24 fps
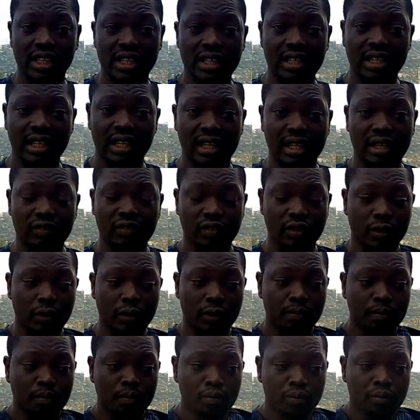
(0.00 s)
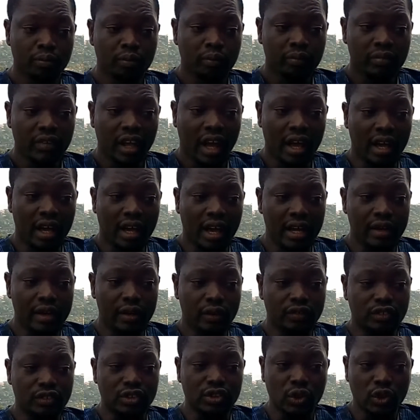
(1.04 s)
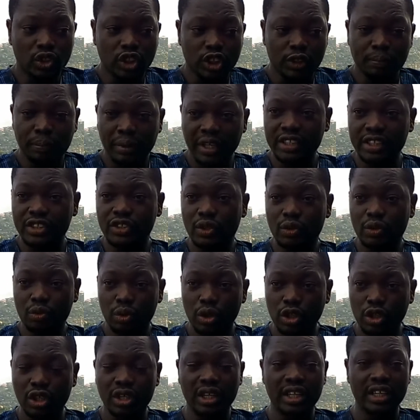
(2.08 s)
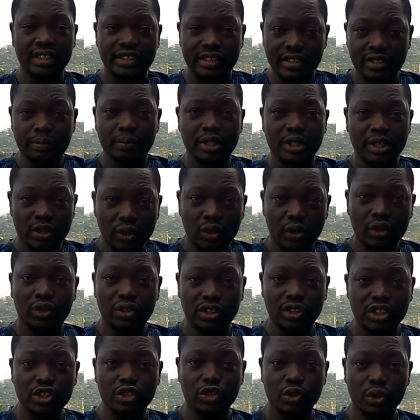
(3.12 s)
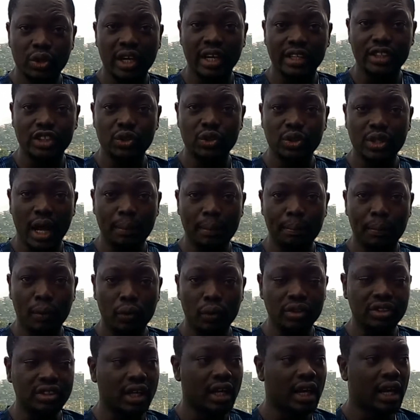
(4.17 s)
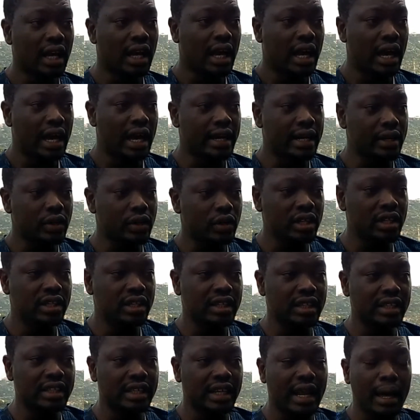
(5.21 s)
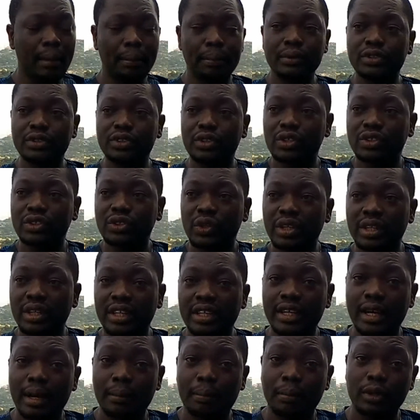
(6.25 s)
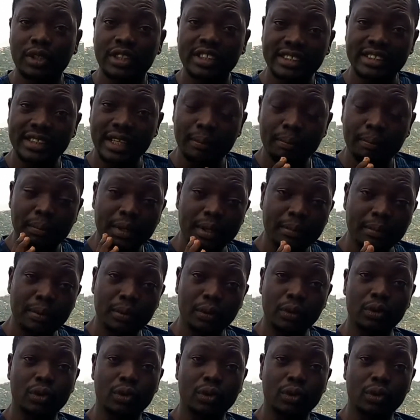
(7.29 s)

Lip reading: and they give you a kind of touch base on what needs to be done until you get to that point. And another thing that happens also in the airport is that people